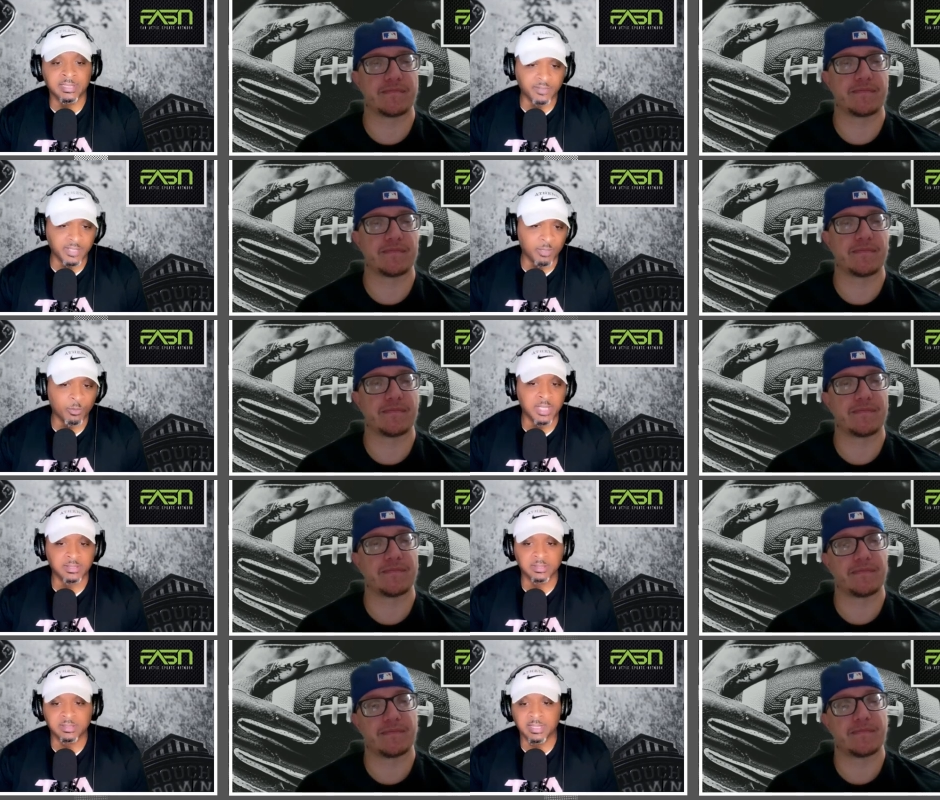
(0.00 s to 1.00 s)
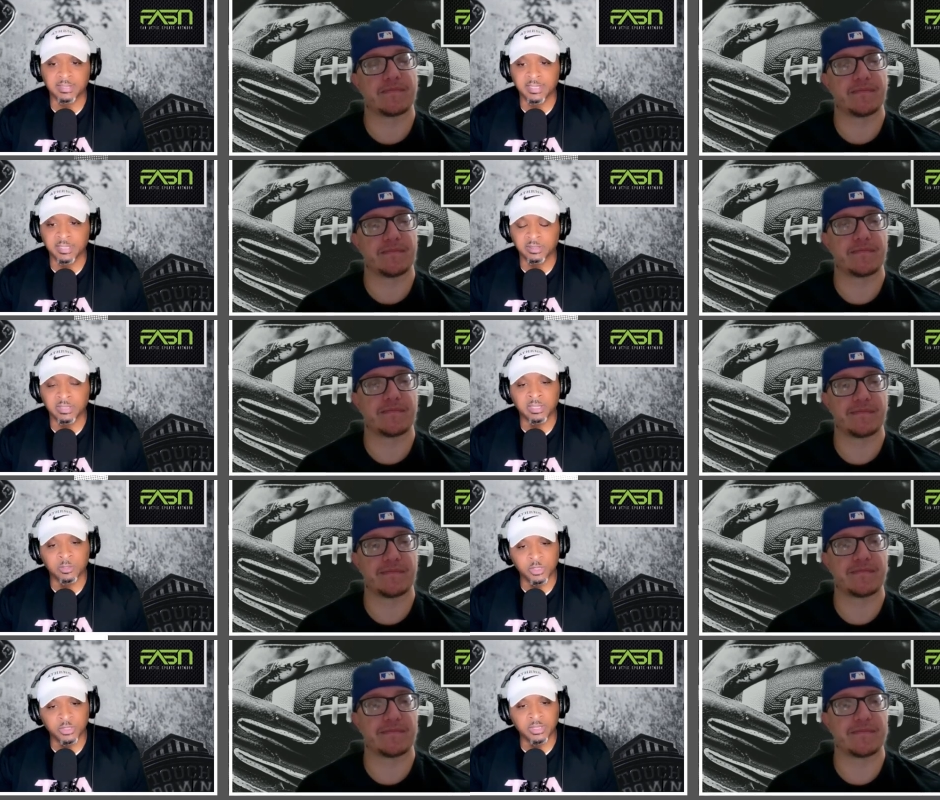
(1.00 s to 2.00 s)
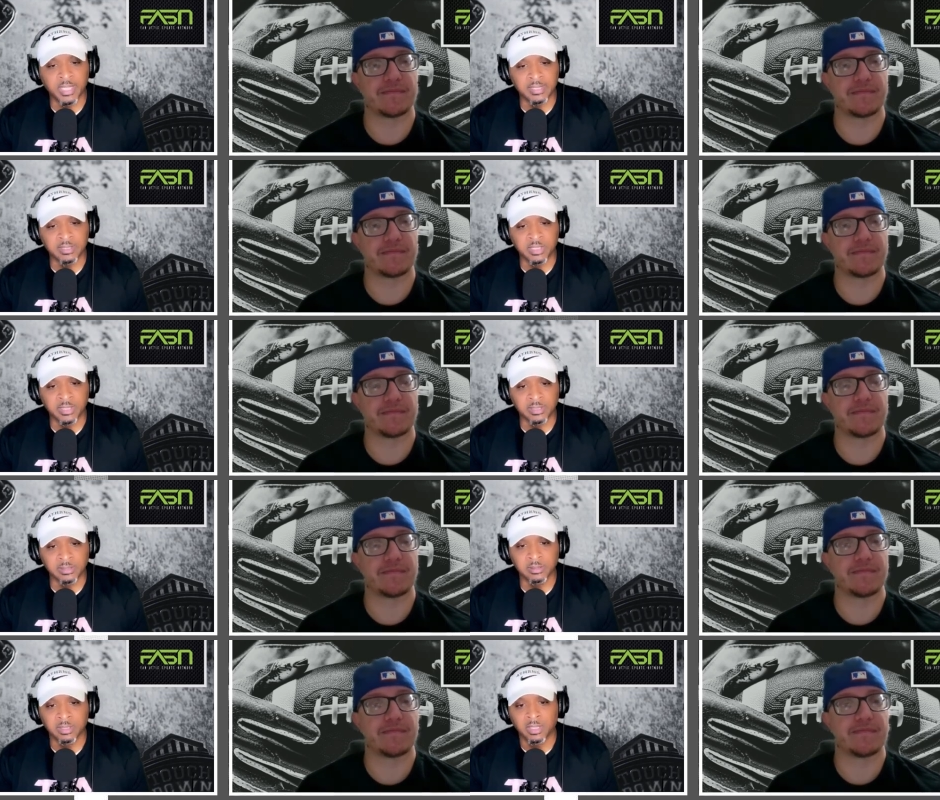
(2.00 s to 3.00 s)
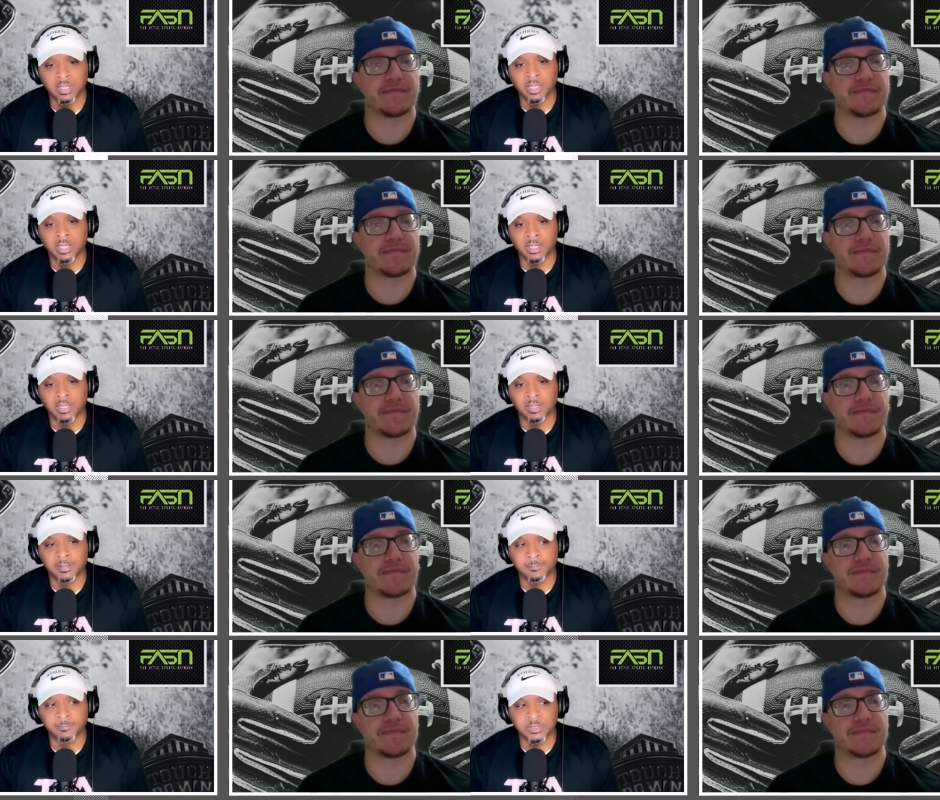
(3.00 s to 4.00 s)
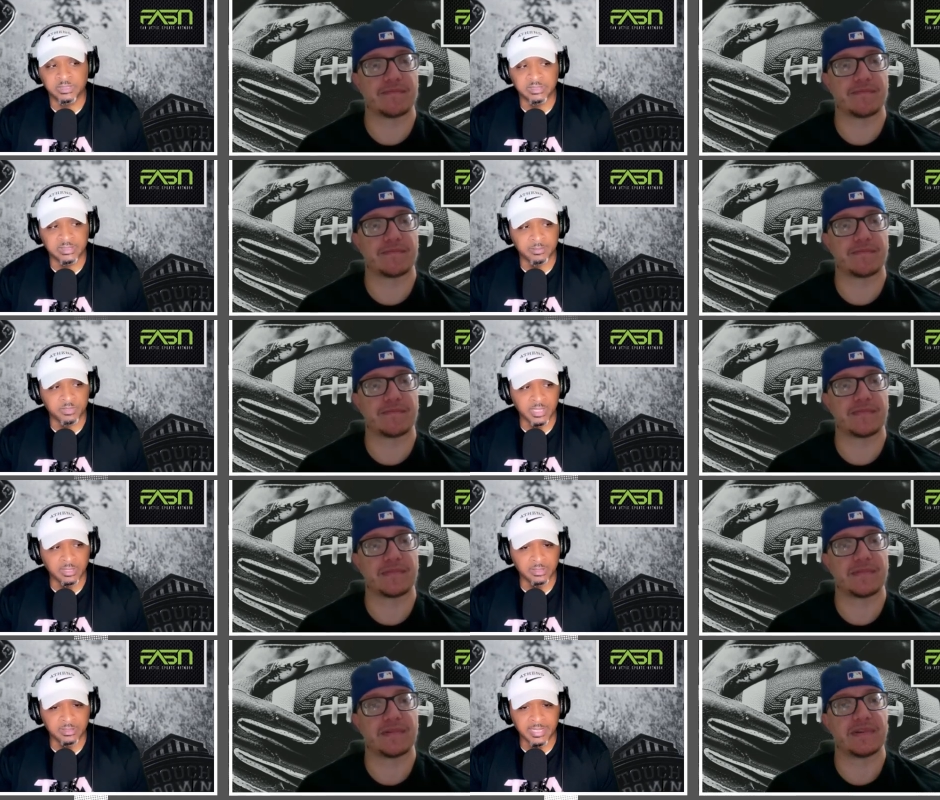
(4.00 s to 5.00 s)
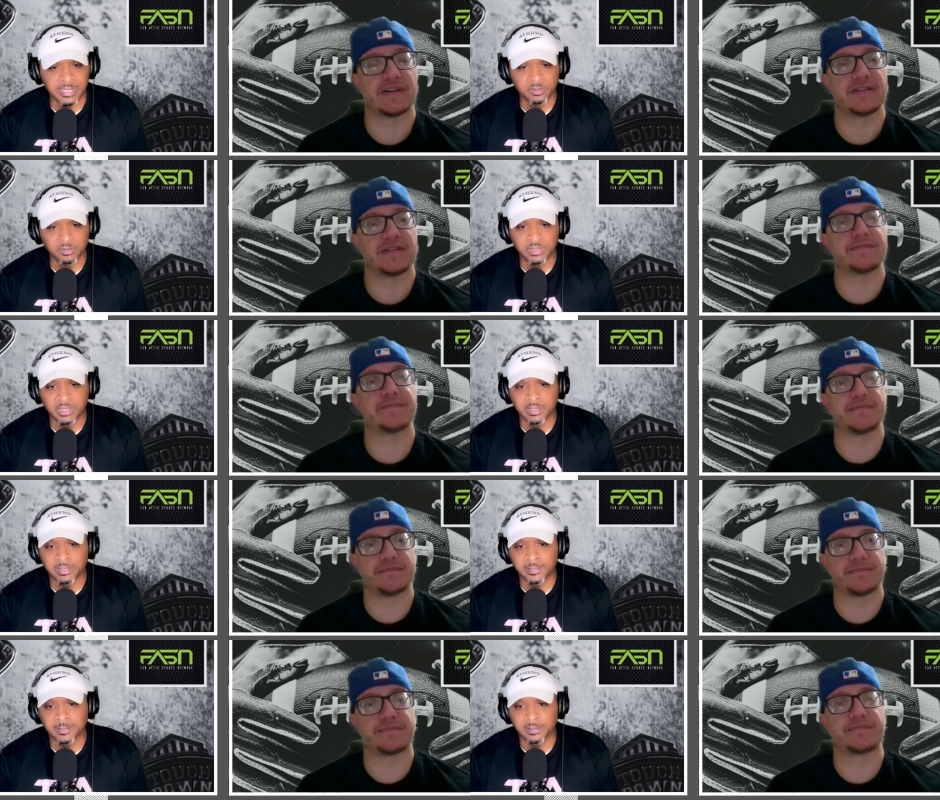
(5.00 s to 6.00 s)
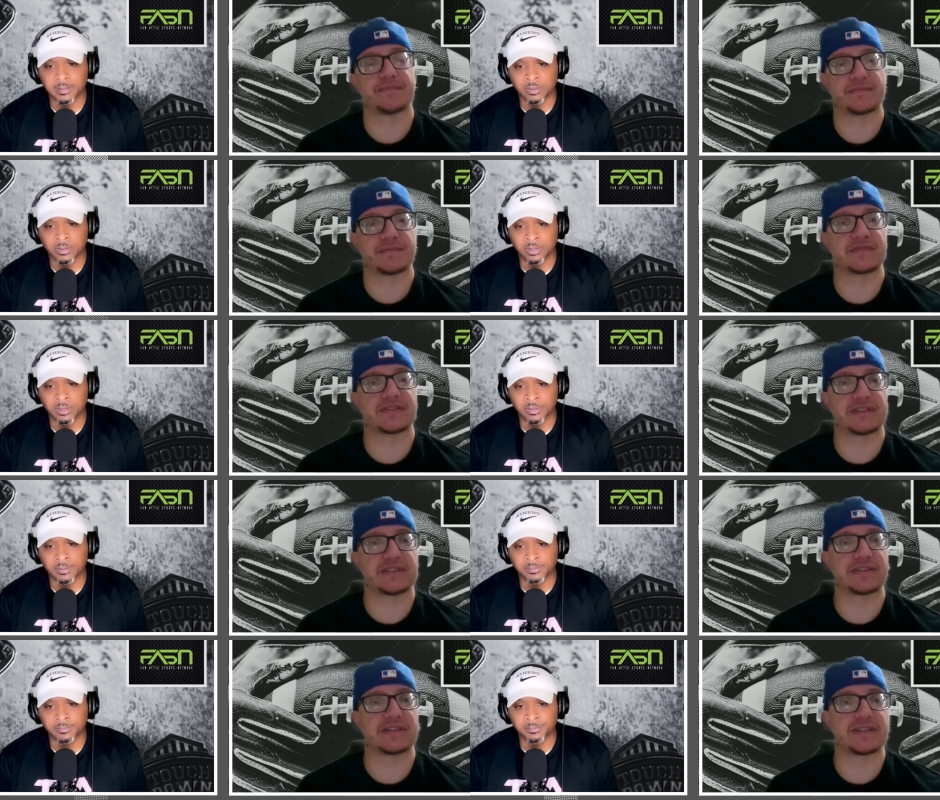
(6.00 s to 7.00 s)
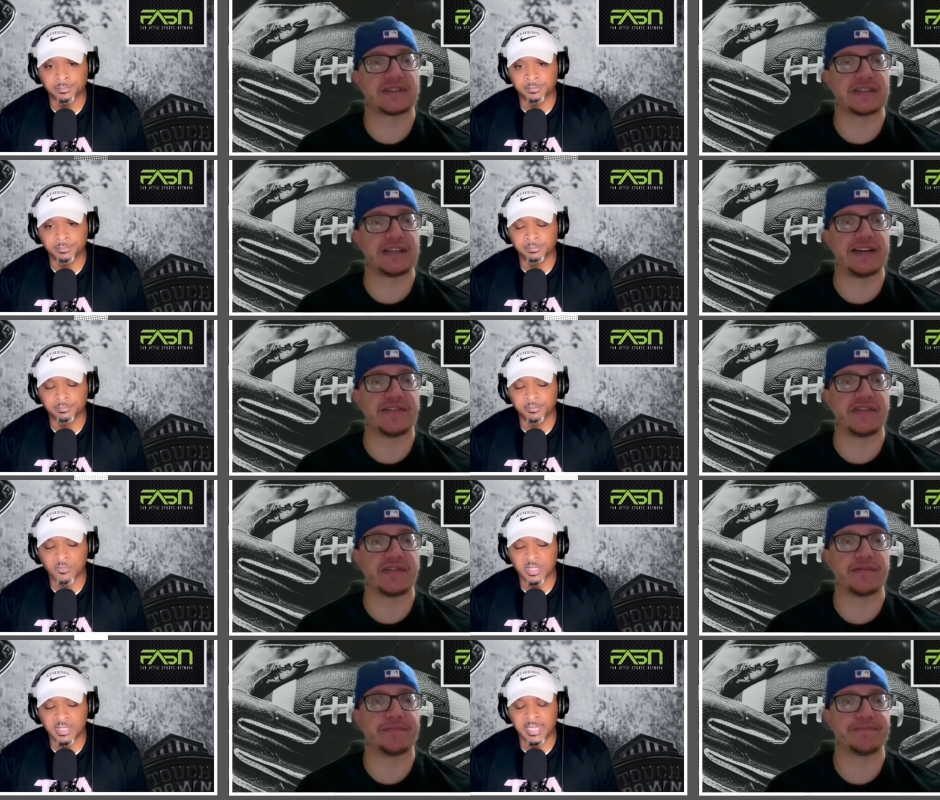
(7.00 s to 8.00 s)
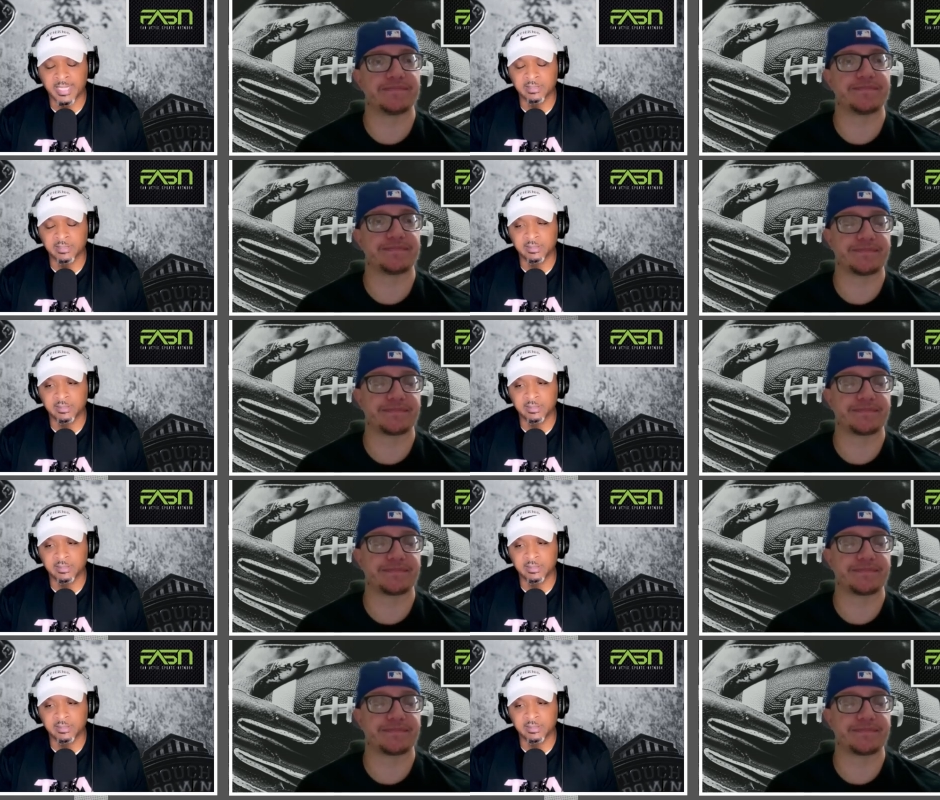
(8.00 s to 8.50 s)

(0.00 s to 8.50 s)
Speaker 1: Cam Rising stays healthy, of course, you got Jalen um, what's his name, Jalon Daniels at uh, um, Kansas. Kansas.